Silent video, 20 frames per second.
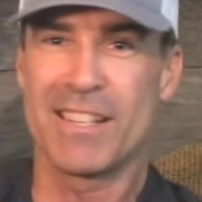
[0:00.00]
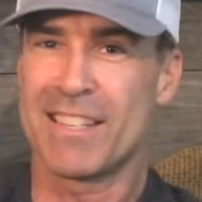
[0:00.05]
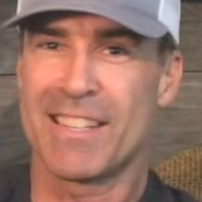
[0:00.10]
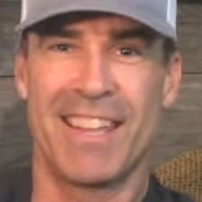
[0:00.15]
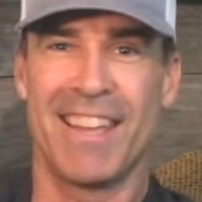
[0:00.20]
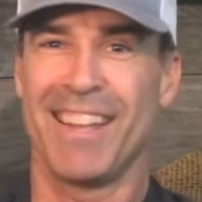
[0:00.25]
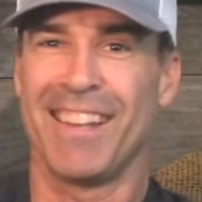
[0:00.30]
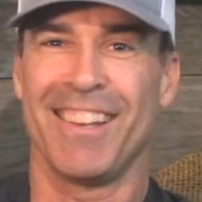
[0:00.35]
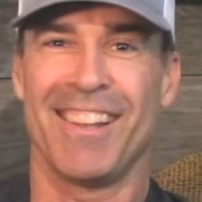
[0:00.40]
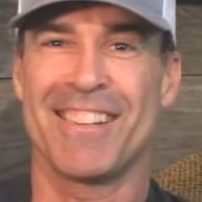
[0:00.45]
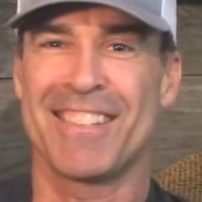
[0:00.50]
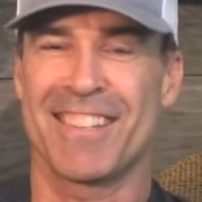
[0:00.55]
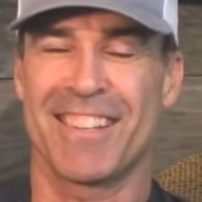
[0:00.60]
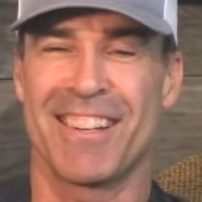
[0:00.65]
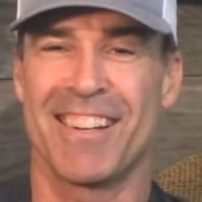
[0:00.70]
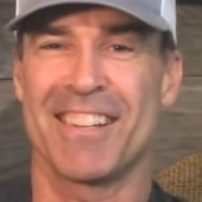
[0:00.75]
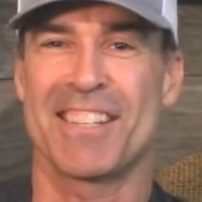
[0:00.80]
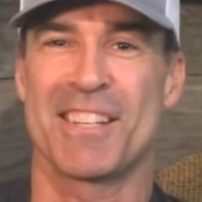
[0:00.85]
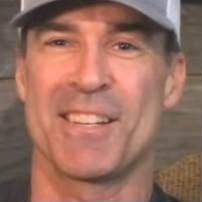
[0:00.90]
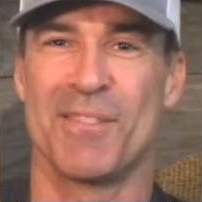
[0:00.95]
get lots of
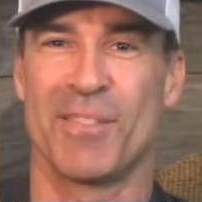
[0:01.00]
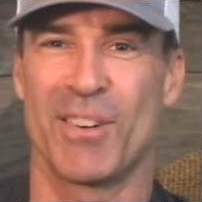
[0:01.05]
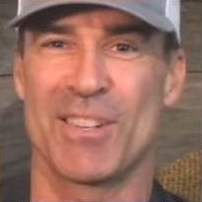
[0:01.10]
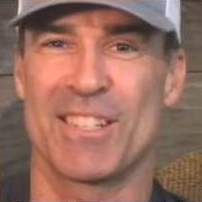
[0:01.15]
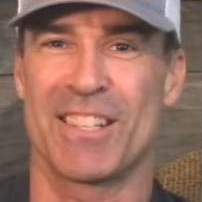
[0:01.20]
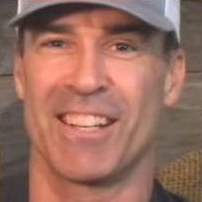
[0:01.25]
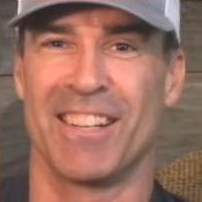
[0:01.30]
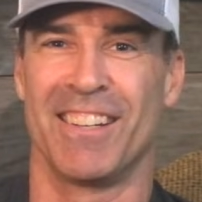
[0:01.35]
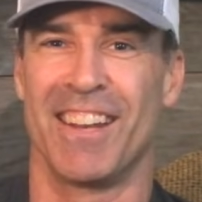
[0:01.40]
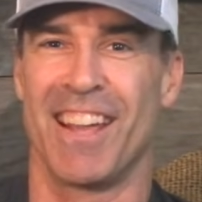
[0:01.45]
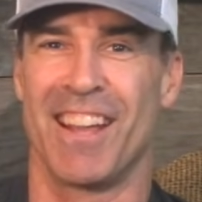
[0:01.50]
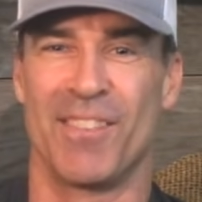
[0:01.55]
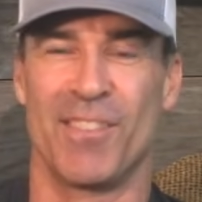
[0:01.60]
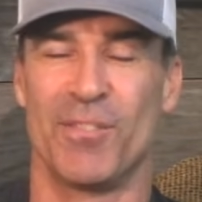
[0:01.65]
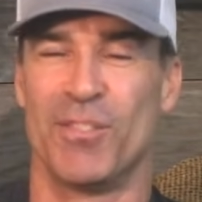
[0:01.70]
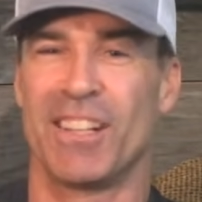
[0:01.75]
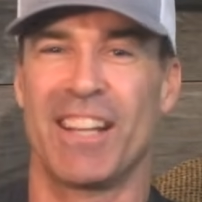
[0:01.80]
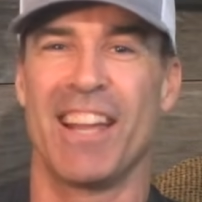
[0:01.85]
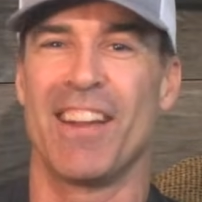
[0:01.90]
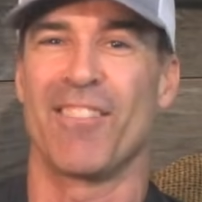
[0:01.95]
customers
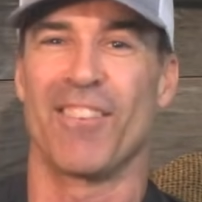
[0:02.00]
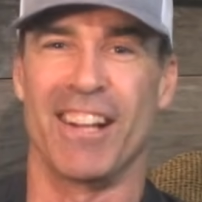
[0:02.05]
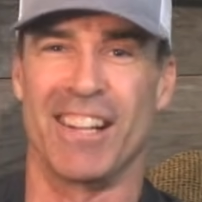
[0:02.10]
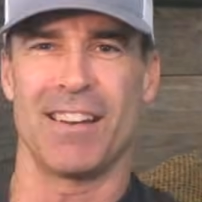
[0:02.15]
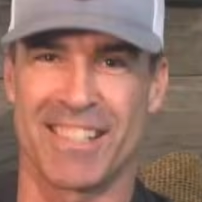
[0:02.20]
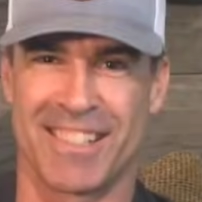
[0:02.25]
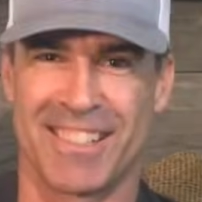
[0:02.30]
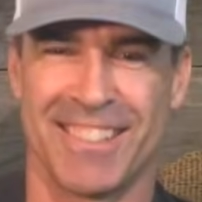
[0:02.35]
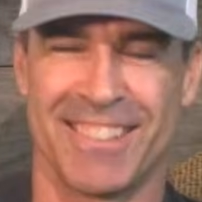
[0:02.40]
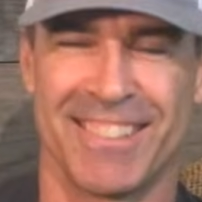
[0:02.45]
and we'll get rich.